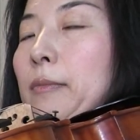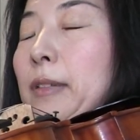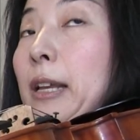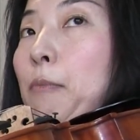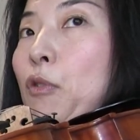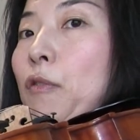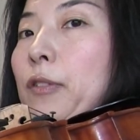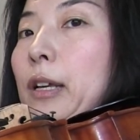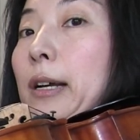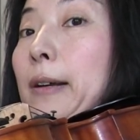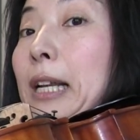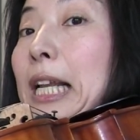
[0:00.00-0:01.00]
they move the
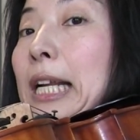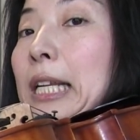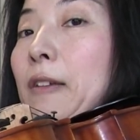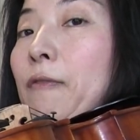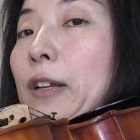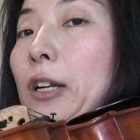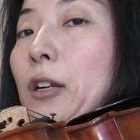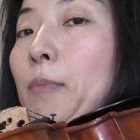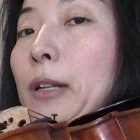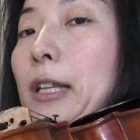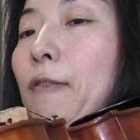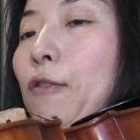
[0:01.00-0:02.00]
landing finger,
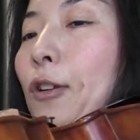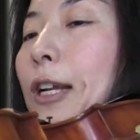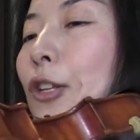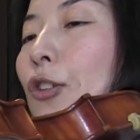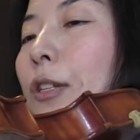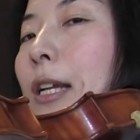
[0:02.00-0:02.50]
but they forget to